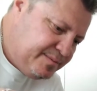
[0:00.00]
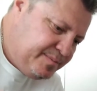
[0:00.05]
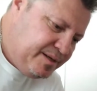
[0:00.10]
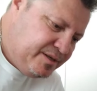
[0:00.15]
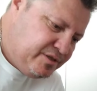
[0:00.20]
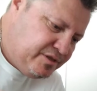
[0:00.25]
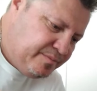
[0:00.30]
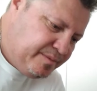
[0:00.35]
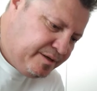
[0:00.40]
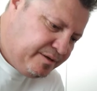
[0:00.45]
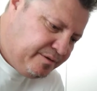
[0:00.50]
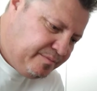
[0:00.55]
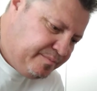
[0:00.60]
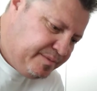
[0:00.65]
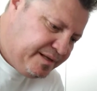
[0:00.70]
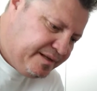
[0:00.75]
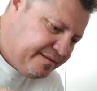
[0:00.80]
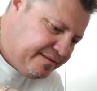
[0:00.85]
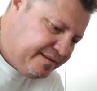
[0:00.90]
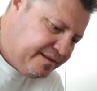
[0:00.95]
Spend your money on
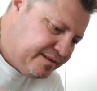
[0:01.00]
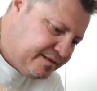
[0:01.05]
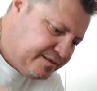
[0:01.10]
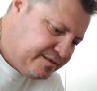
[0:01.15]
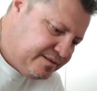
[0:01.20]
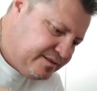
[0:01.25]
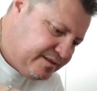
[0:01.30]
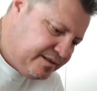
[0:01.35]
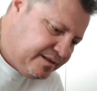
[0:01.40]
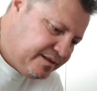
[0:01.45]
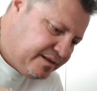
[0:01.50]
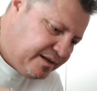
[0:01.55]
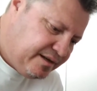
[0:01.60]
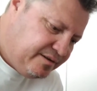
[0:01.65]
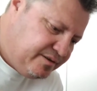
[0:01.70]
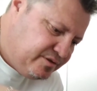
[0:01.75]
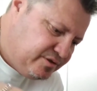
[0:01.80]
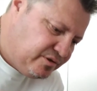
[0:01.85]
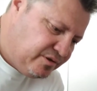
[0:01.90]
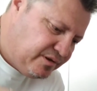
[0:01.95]
better things, you know, go
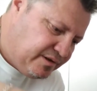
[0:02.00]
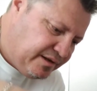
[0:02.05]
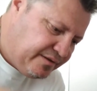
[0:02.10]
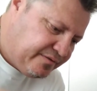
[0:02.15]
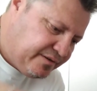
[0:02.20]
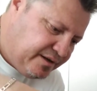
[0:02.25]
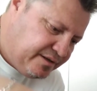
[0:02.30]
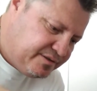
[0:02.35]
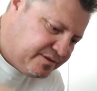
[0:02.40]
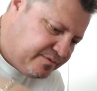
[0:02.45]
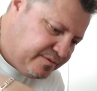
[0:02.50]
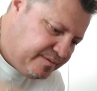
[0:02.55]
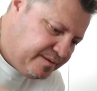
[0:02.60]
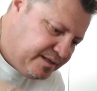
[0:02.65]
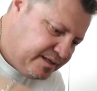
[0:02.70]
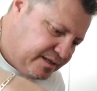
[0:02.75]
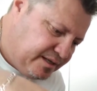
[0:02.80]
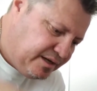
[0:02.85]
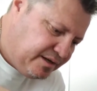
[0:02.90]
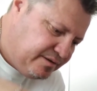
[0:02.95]
enjoy life, go
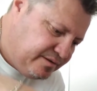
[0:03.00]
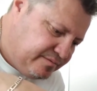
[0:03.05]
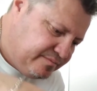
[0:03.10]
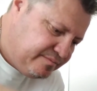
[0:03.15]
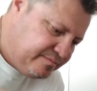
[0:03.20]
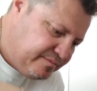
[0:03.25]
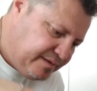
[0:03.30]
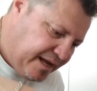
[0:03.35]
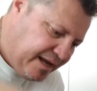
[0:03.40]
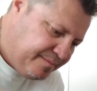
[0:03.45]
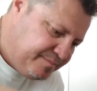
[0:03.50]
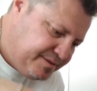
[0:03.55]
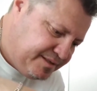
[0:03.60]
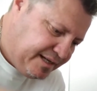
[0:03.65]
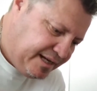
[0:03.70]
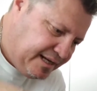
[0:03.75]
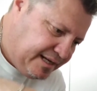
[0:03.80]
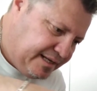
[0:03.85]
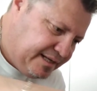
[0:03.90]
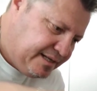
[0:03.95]
swimming, go
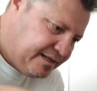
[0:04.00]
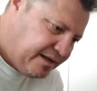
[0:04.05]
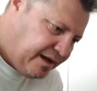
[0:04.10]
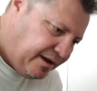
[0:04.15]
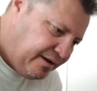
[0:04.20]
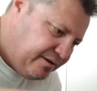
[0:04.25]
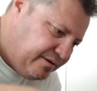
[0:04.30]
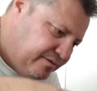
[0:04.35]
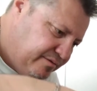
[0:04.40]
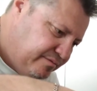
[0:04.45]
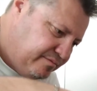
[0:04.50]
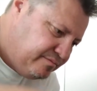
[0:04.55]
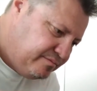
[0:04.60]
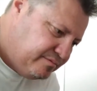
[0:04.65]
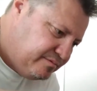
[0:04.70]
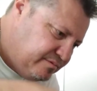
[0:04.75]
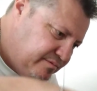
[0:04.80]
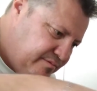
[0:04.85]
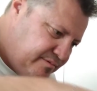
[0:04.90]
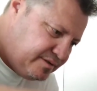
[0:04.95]
abseiling, go
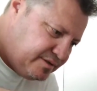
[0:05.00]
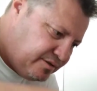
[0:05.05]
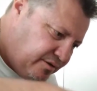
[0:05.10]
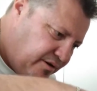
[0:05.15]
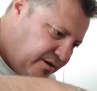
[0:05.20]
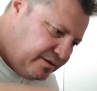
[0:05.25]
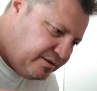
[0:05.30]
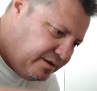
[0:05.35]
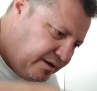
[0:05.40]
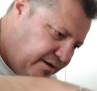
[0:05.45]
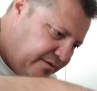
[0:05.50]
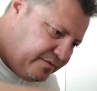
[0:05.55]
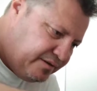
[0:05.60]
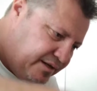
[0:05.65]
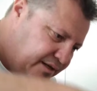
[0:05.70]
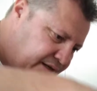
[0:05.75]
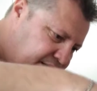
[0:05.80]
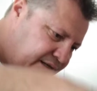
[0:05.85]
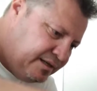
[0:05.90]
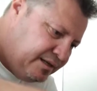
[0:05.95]

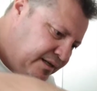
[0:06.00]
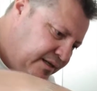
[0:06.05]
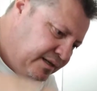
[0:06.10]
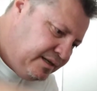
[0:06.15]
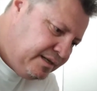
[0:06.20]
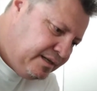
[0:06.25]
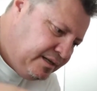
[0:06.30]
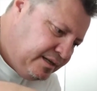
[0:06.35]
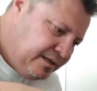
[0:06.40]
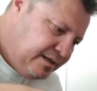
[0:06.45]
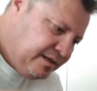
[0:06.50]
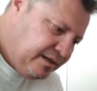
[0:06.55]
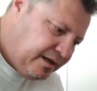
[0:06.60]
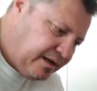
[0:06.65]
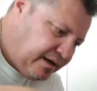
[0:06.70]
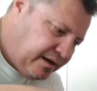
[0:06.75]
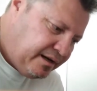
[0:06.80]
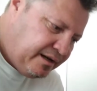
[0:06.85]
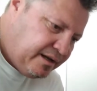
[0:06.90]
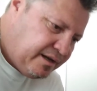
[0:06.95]
skydiving,
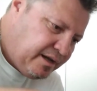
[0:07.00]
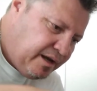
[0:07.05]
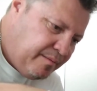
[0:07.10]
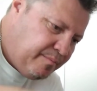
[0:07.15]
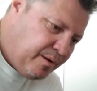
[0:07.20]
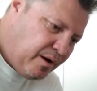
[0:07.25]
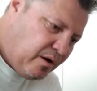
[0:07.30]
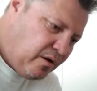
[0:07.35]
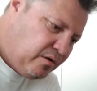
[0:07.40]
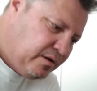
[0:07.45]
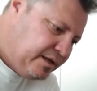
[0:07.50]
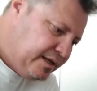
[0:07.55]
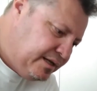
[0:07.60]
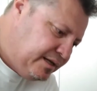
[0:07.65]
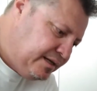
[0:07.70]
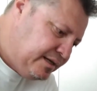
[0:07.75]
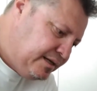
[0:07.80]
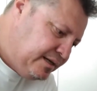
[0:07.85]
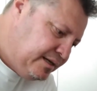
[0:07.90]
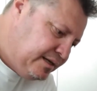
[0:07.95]
I don't know, go
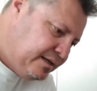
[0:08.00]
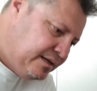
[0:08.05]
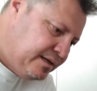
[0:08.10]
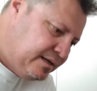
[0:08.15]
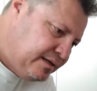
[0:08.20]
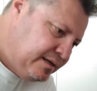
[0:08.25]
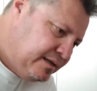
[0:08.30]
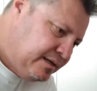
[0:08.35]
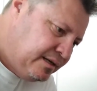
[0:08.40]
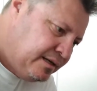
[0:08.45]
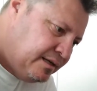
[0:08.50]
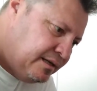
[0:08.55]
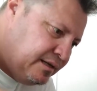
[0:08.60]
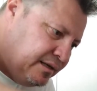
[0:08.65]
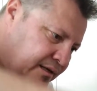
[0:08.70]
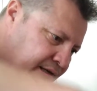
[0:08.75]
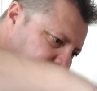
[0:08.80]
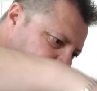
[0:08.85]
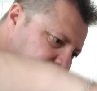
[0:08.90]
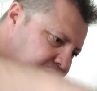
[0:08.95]
bowling.
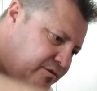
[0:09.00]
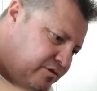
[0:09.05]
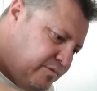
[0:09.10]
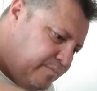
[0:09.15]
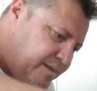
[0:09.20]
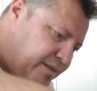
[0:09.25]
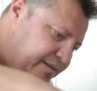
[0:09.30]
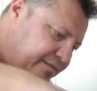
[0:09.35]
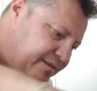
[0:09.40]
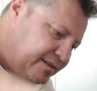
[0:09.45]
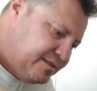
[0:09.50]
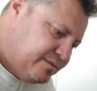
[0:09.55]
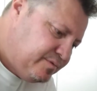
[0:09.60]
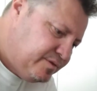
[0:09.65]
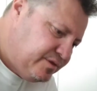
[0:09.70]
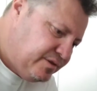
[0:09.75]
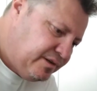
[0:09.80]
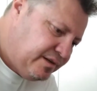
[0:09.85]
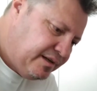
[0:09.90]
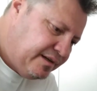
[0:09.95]
Do better things
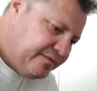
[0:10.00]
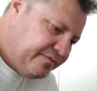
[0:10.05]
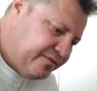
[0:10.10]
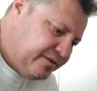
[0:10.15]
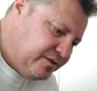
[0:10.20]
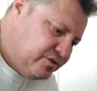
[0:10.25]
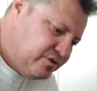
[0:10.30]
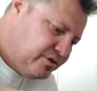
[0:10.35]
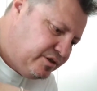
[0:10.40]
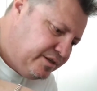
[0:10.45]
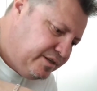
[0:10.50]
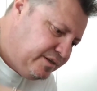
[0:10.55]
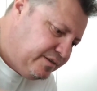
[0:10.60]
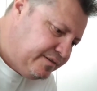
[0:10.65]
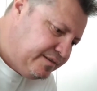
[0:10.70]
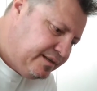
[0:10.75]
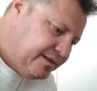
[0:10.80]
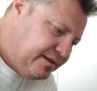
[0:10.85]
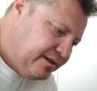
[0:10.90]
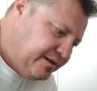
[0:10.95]
with your life. Enjoy a
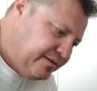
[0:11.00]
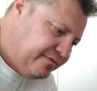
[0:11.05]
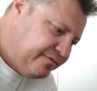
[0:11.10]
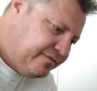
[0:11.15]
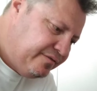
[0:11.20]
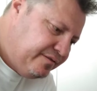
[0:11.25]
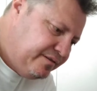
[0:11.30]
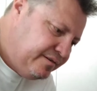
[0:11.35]
healthy life.